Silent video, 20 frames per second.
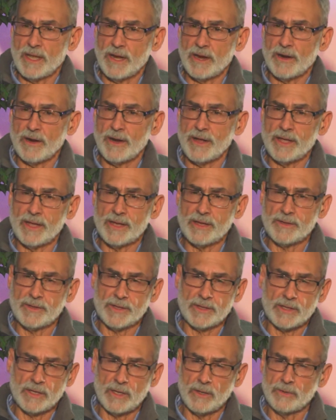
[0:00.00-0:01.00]
area
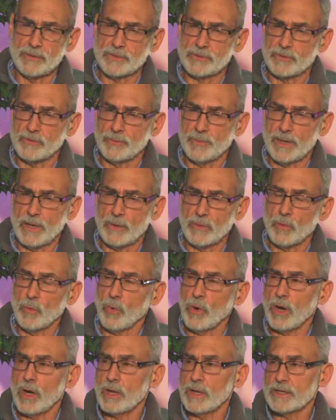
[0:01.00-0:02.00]
that goes to about
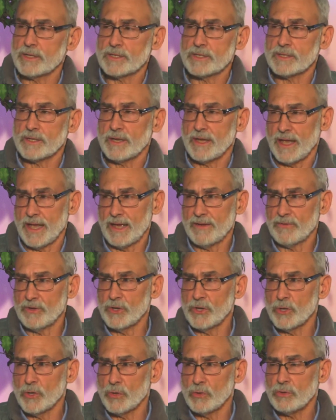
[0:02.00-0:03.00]
Wallace
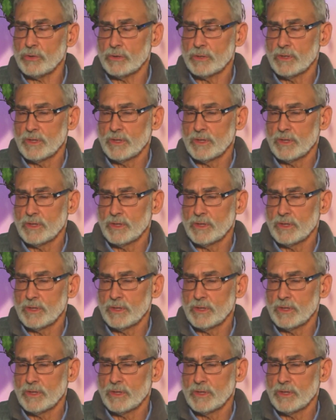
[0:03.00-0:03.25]
Avenue,